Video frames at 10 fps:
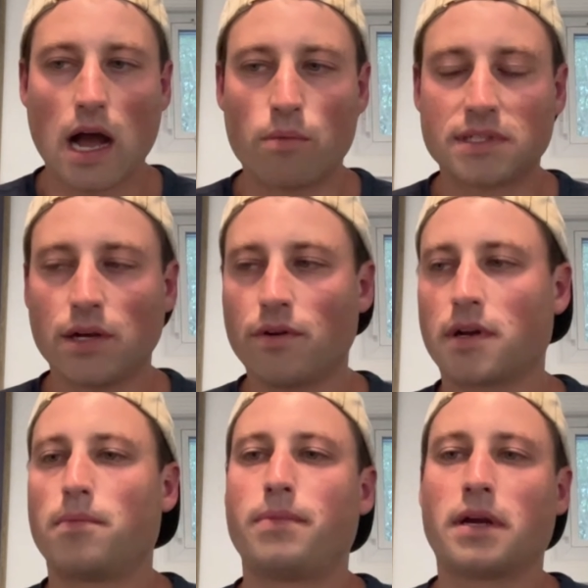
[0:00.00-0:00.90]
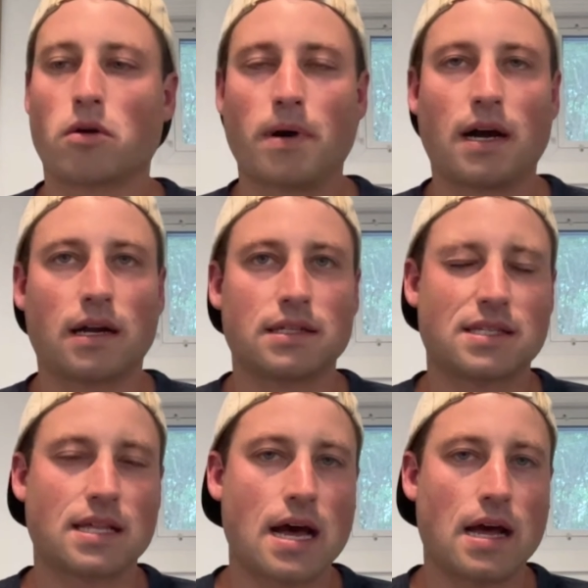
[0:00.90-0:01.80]
I was hearing on Bigger Pockets
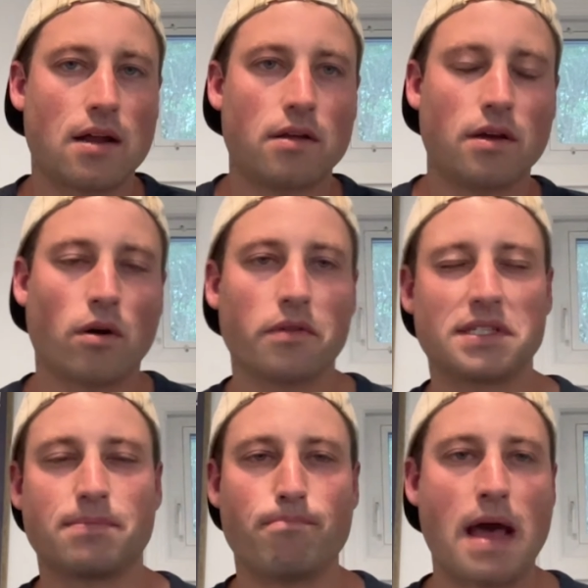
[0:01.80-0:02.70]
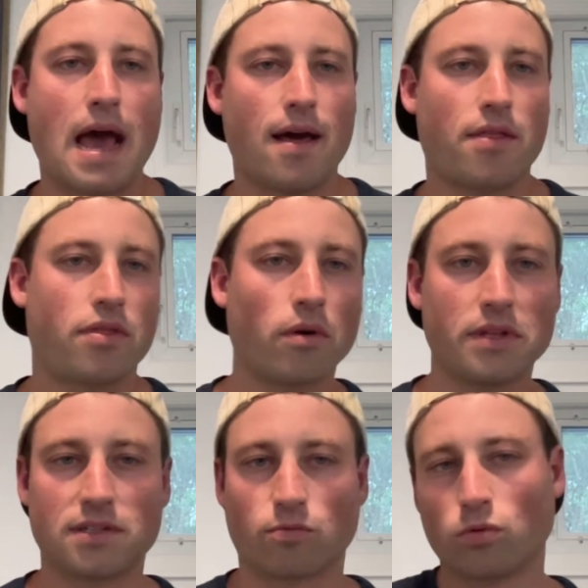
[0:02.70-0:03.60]
that, you know, all this math, all
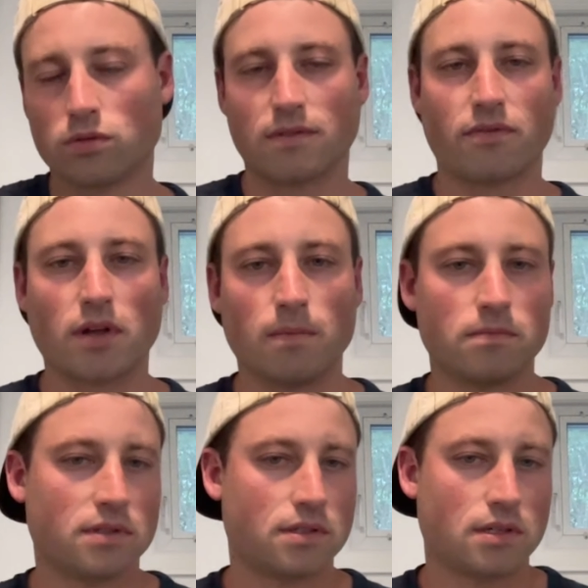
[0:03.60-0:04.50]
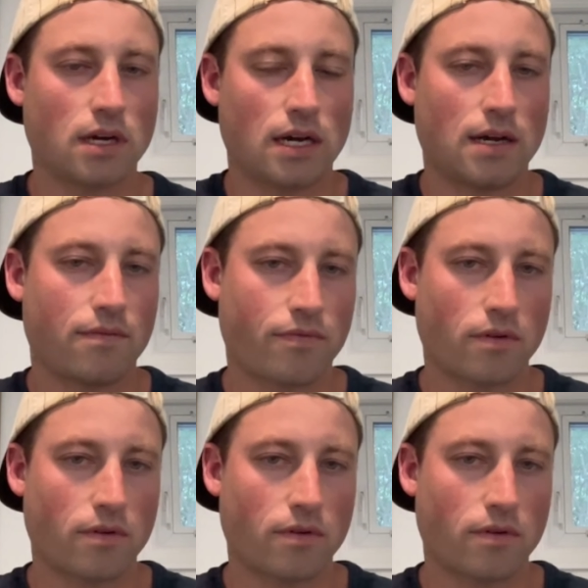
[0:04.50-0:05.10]
these rules of thumbs uh,